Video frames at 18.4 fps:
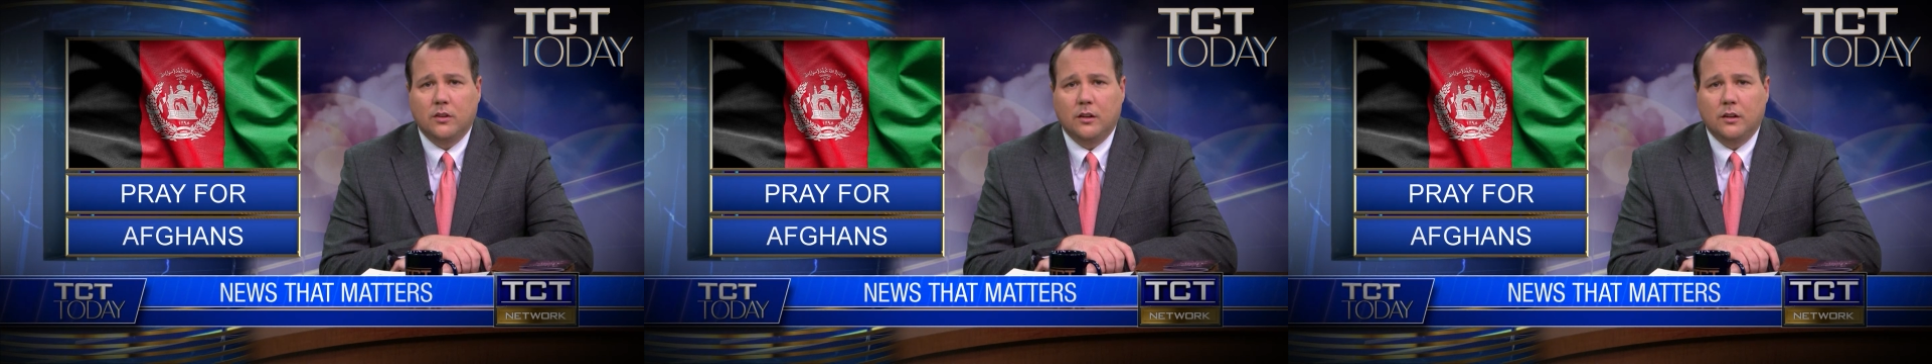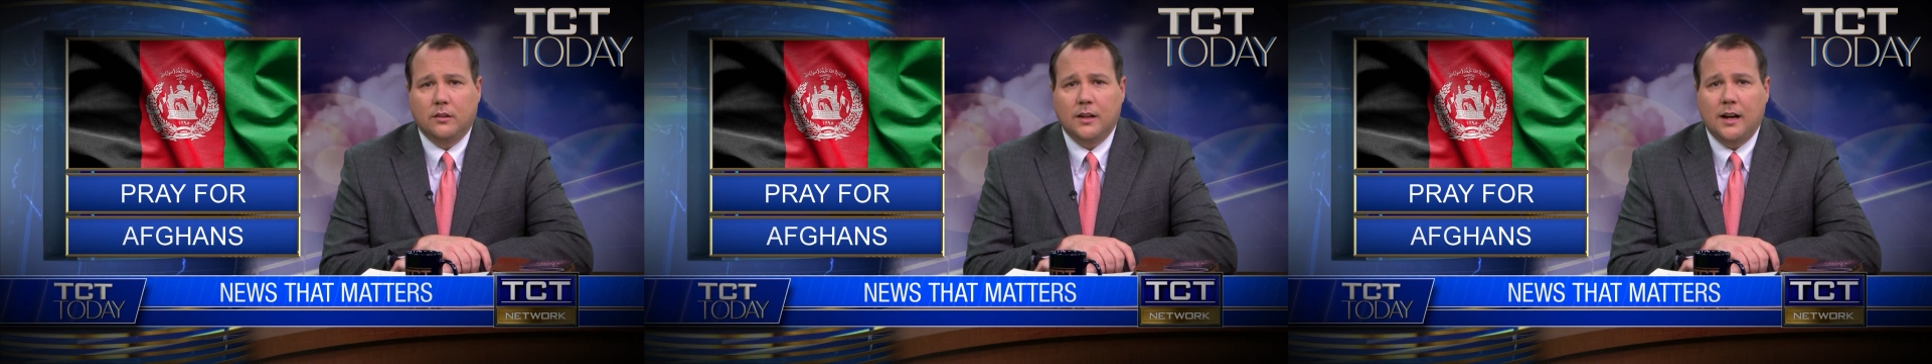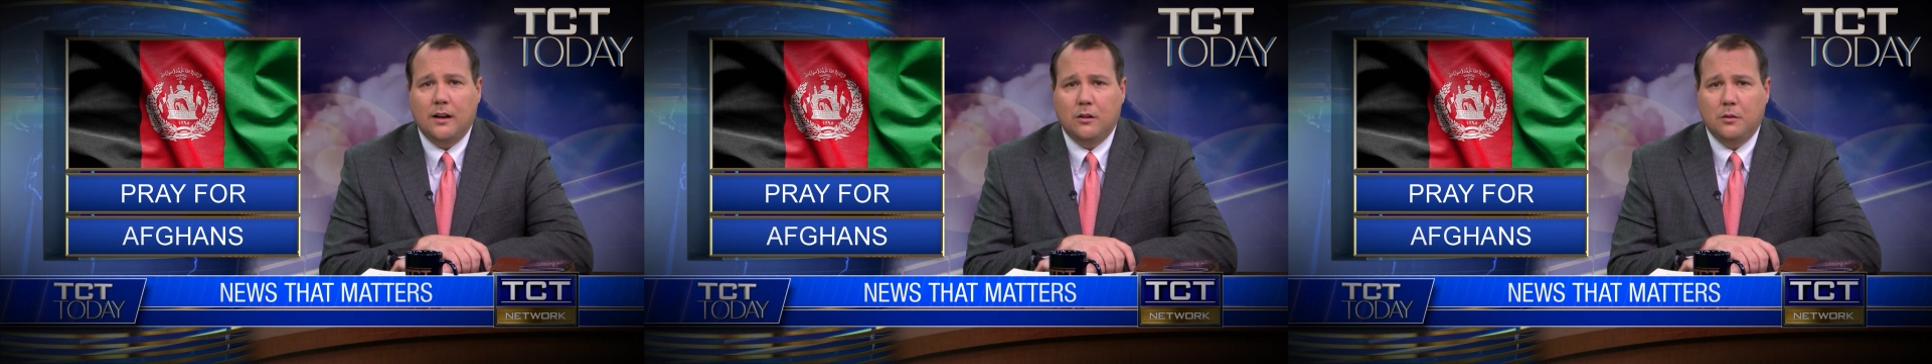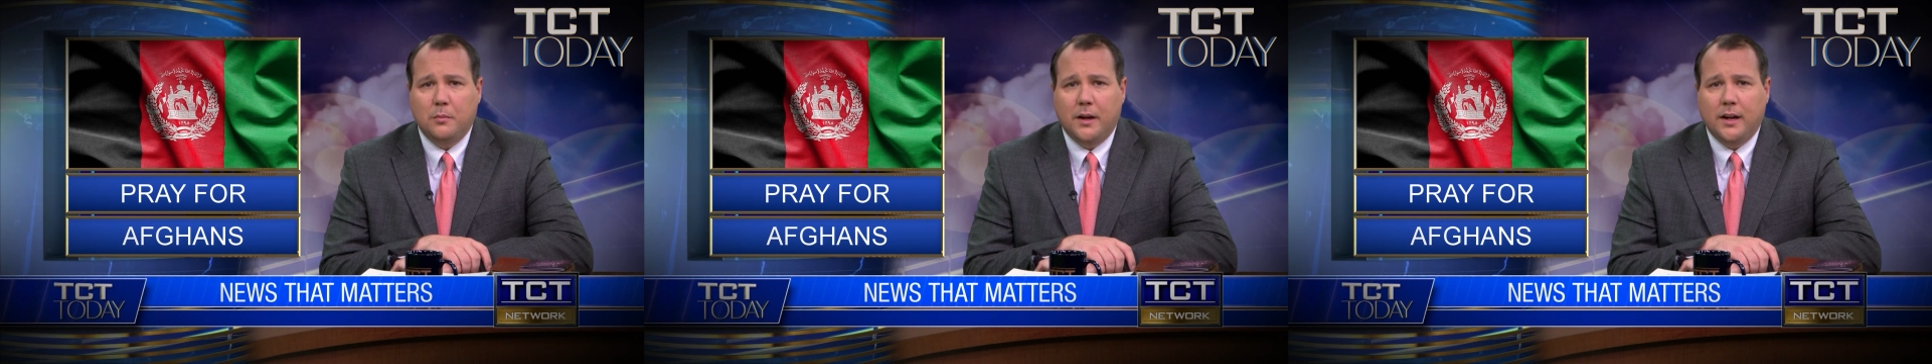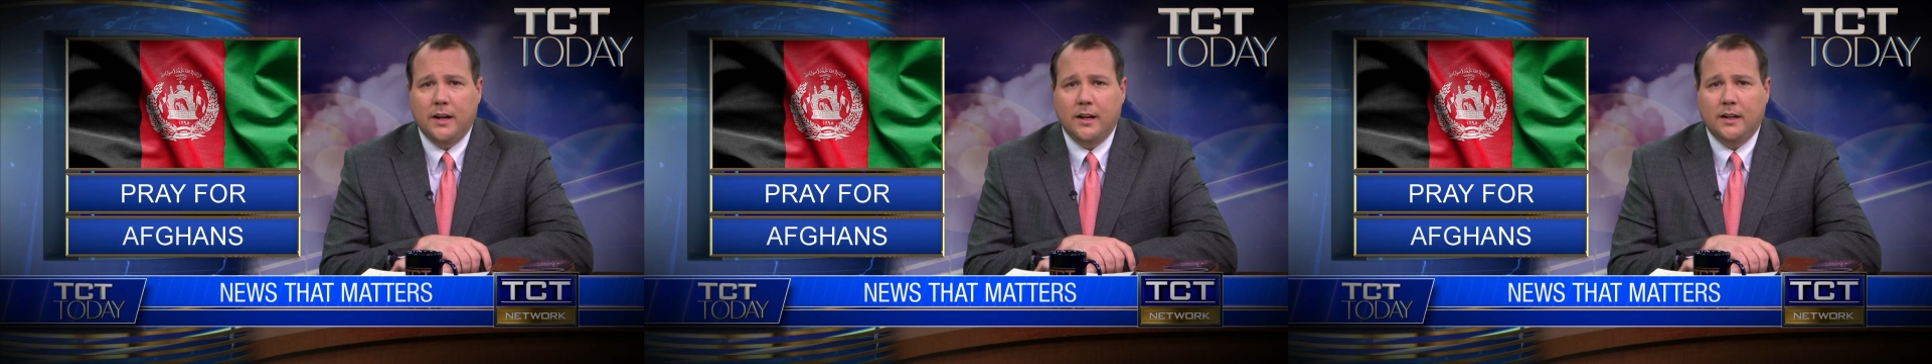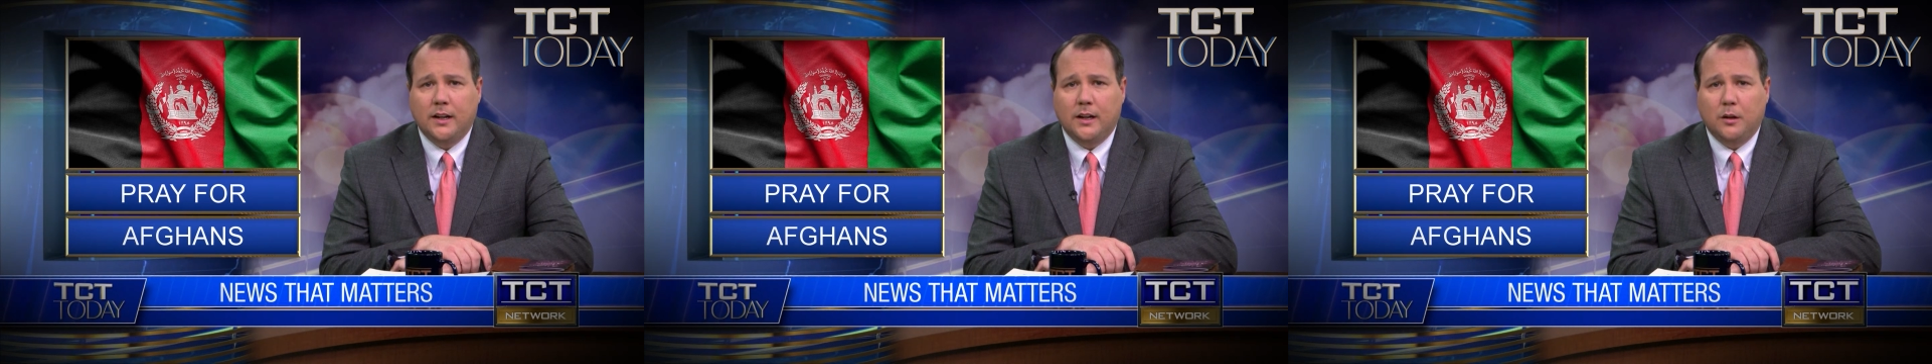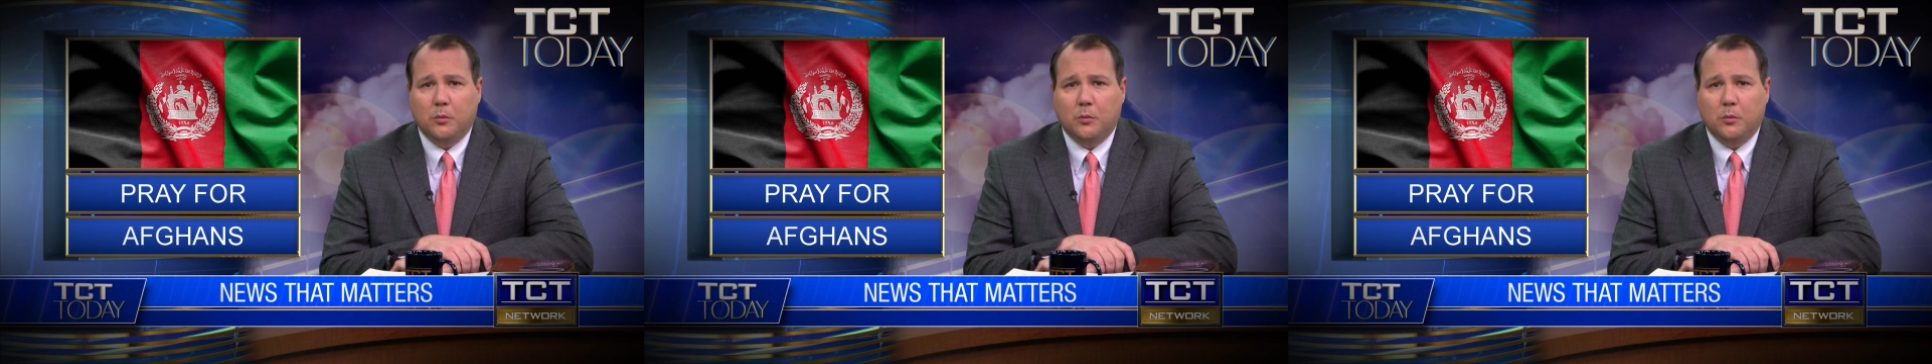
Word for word: the Taliban,